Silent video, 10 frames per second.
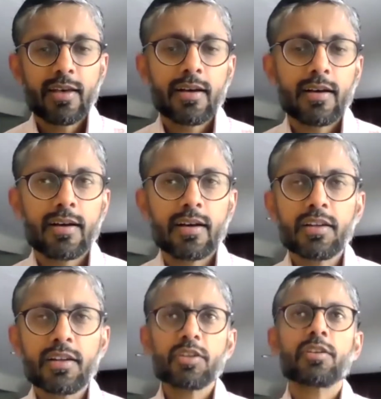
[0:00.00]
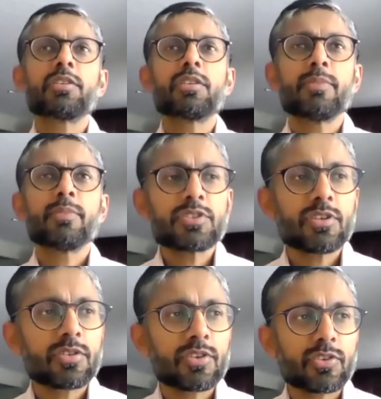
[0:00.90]
Another
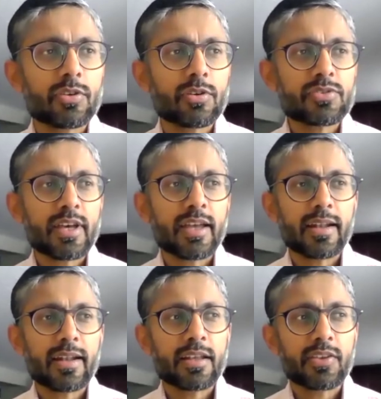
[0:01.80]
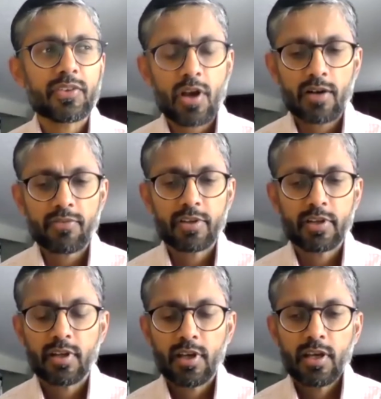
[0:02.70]
dimension to this course that is
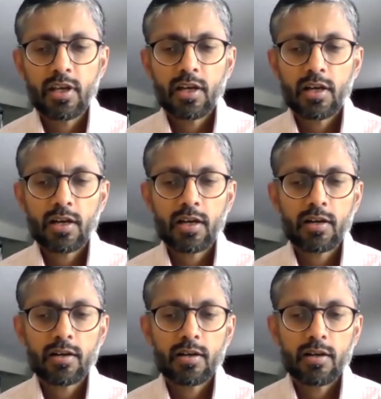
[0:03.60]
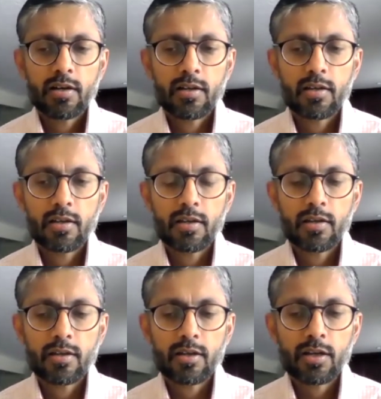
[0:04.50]
often uh,
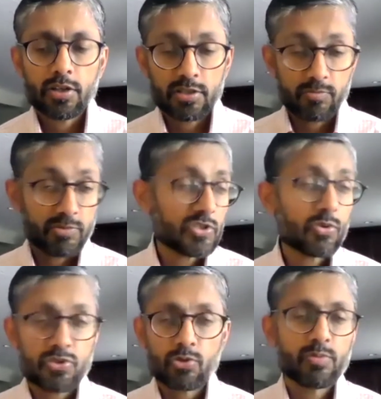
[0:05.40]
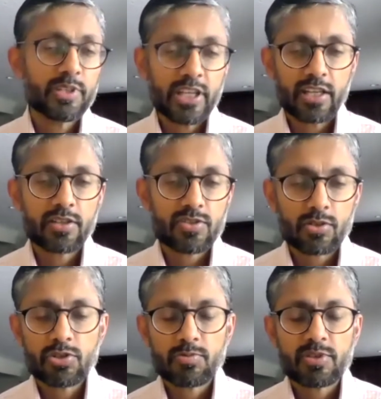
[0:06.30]
the students who will be taking this
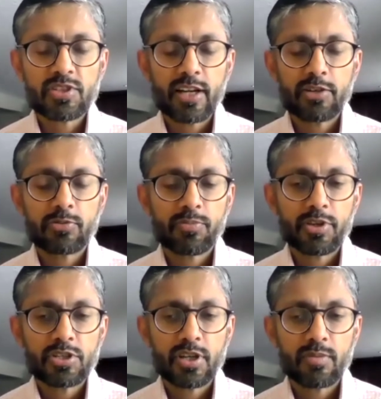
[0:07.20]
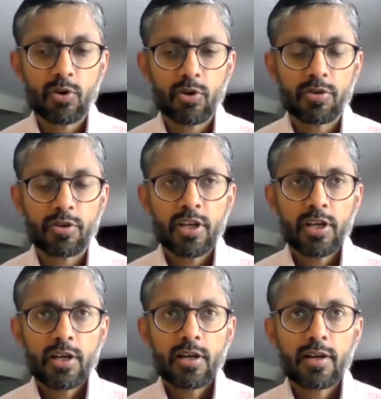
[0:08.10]
course will start to appreciate more
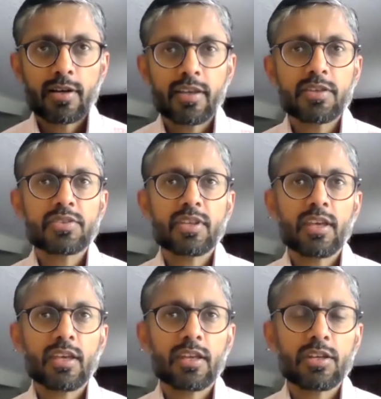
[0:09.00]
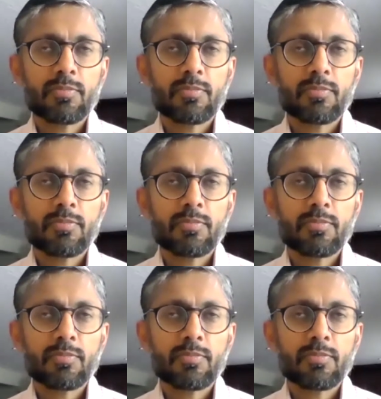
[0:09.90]
is the